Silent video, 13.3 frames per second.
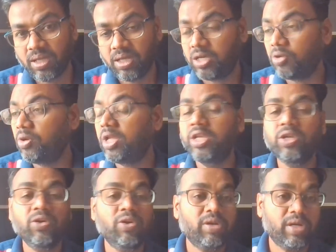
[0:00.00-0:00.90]
during
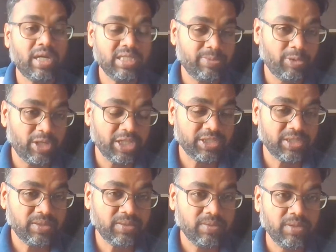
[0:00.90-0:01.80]
your
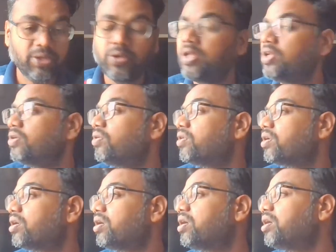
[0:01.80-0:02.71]
transportation, during
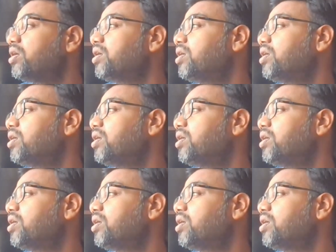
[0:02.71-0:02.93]
your